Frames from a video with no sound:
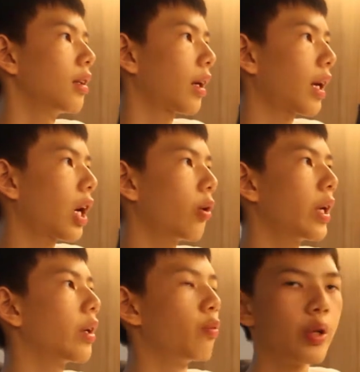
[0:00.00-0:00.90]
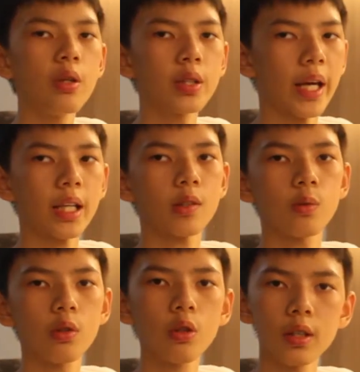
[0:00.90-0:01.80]
like how a real text
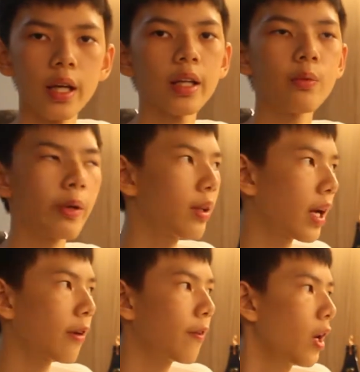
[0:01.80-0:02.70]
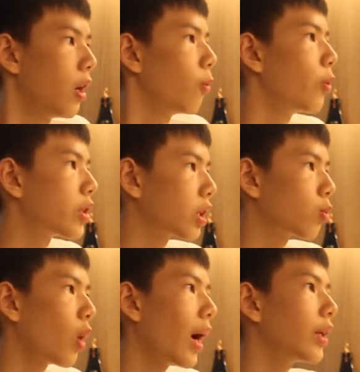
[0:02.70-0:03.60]
would look like in real life, which
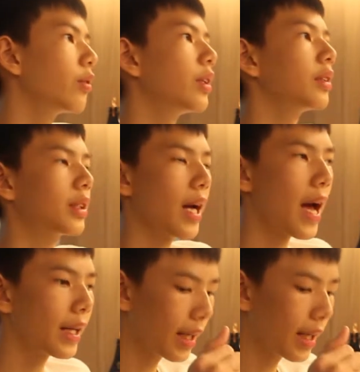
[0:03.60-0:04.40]
is why you need to add